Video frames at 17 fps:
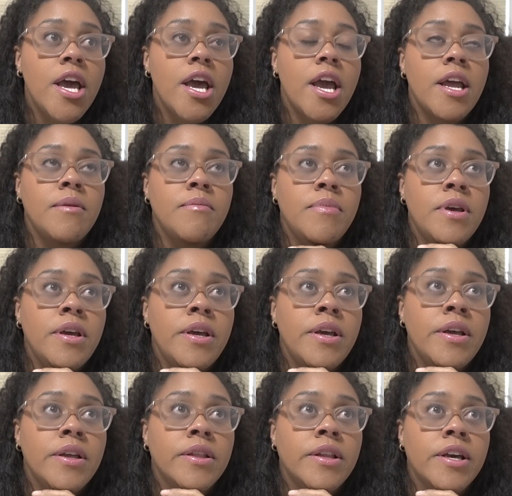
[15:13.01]
and
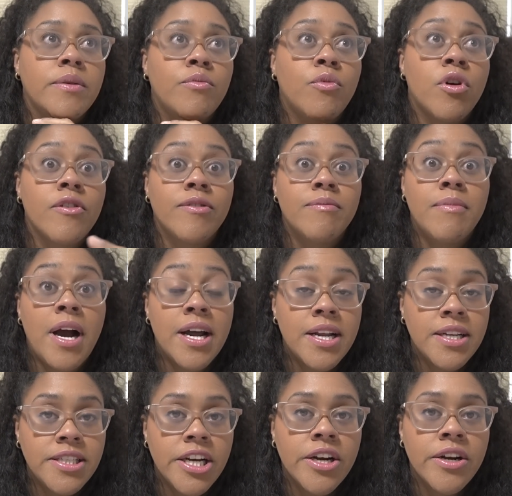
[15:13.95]
be like more of a
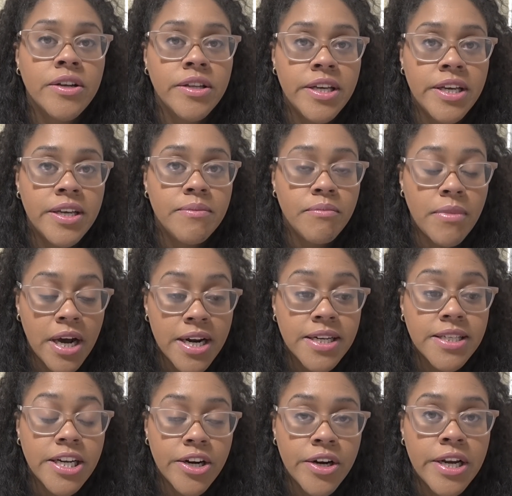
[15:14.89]

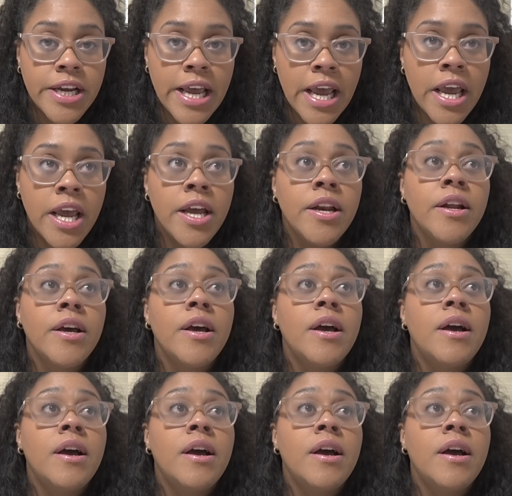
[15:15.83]
monetary gain.